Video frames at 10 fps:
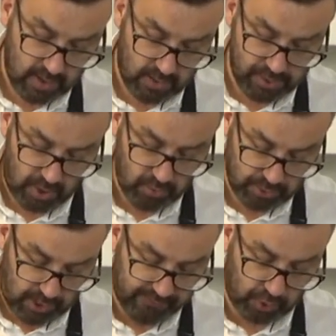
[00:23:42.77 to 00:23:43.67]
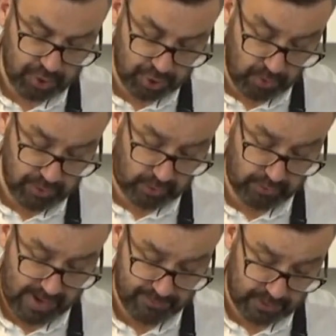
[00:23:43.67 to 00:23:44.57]
no, I've got 200
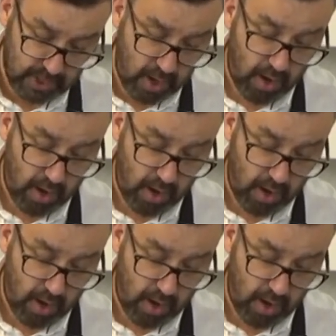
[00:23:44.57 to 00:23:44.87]
grams